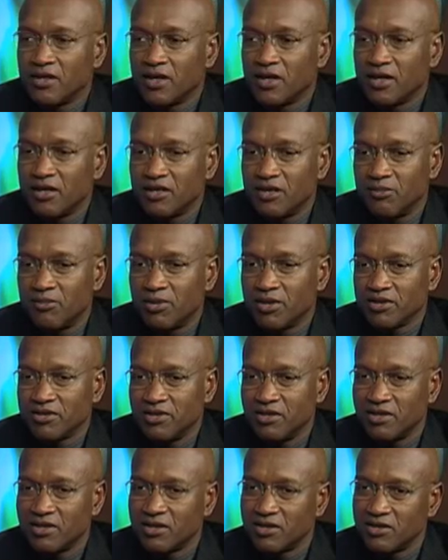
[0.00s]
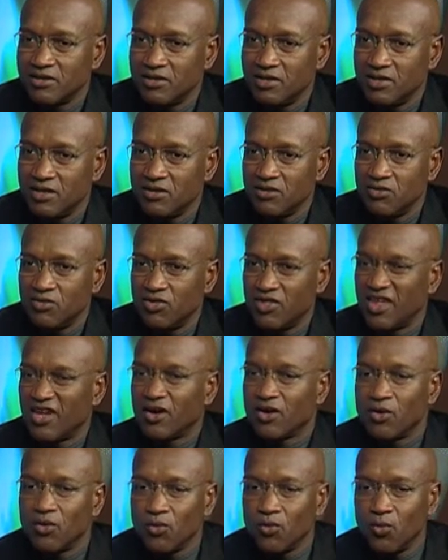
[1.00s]
the ability to continue
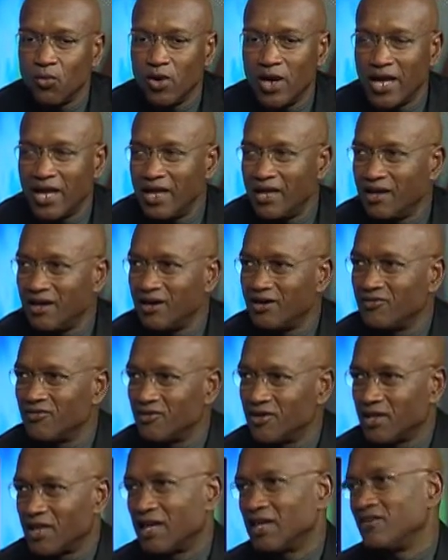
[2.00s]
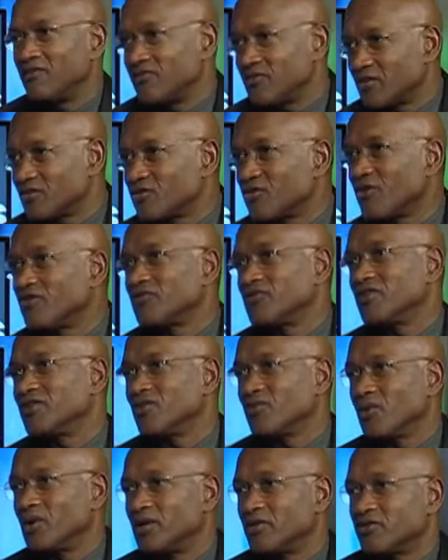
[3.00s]
their way of life. That's
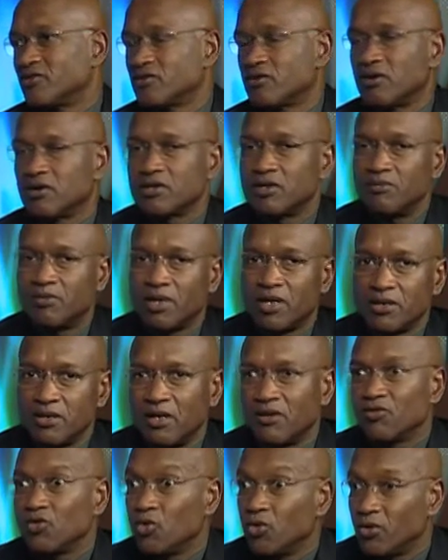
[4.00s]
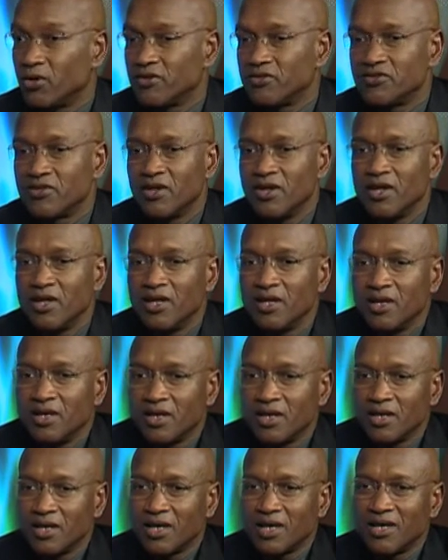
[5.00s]
often the way it's talked about. Now, of course,
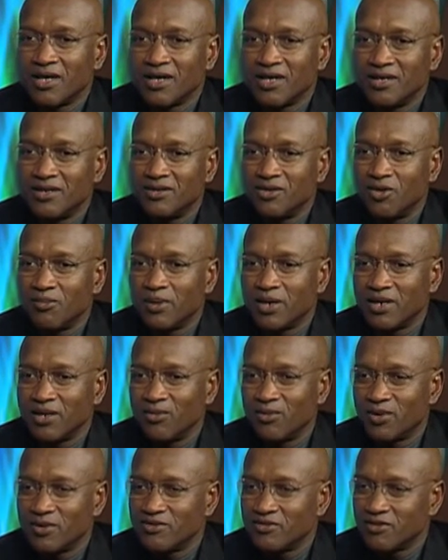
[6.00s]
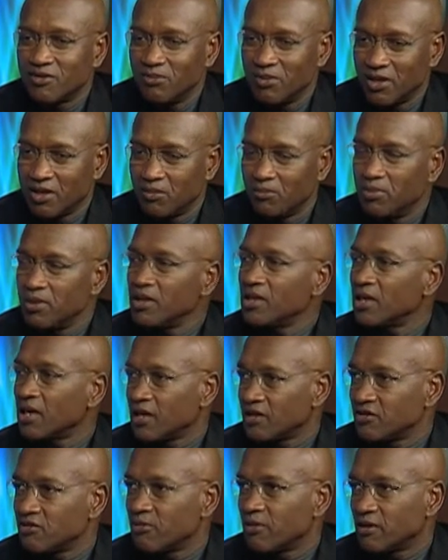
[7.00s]
nobody wants to be completely
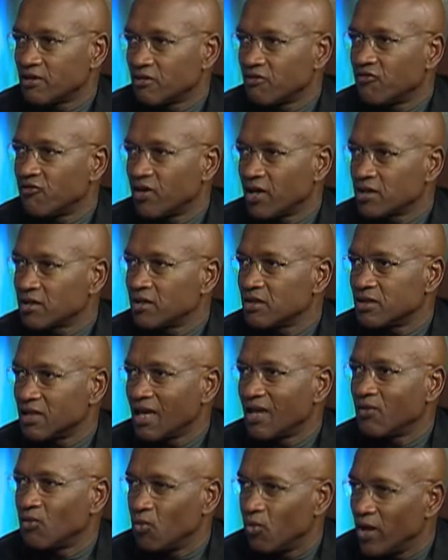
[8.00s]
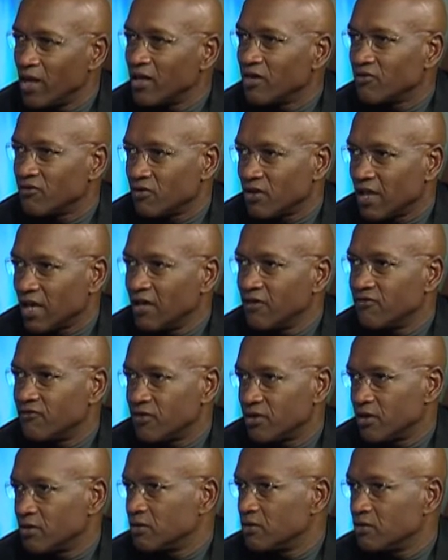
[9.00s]
honest about the fact that that way of
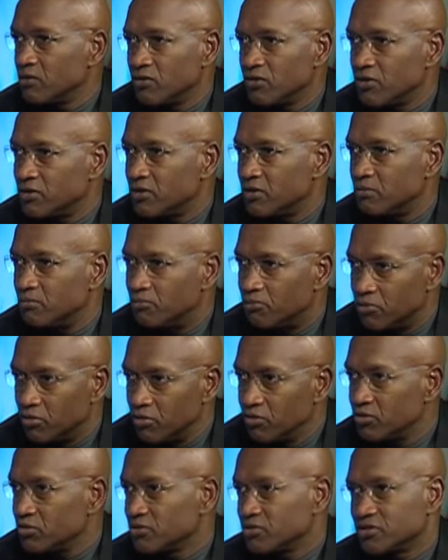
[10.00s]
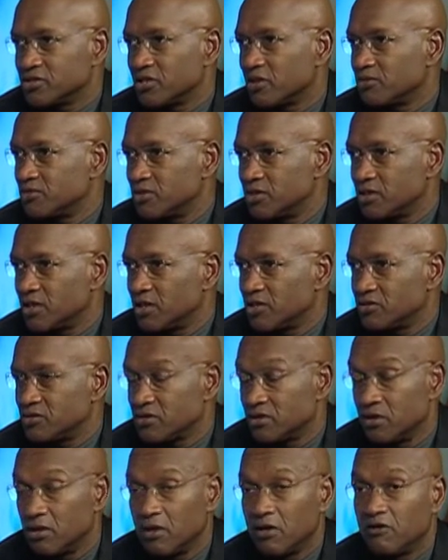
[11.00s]
life included the brutal
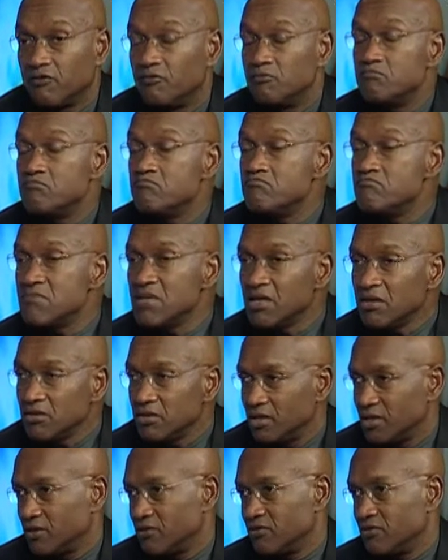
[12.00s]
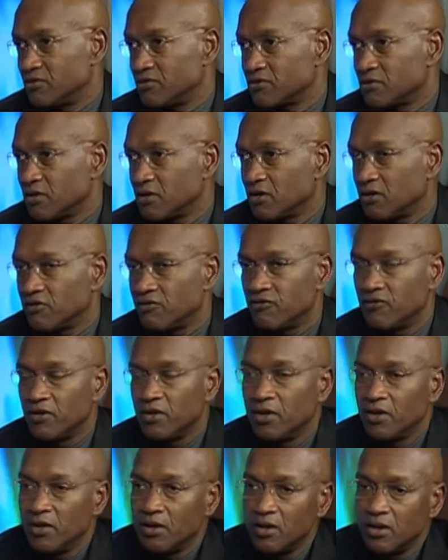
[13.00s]
subjugation of millions of
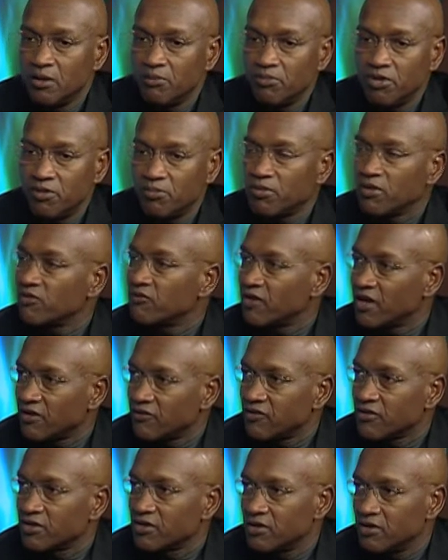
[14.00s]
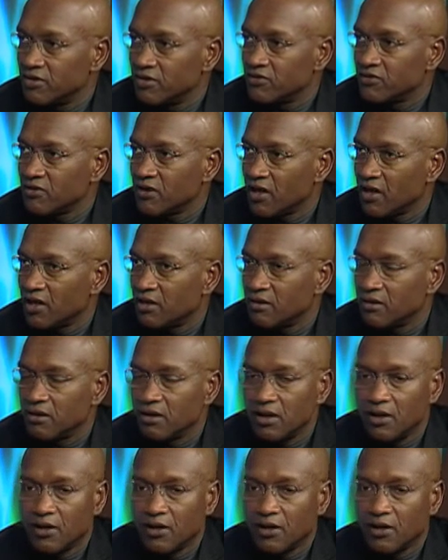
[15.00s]
people of African descent.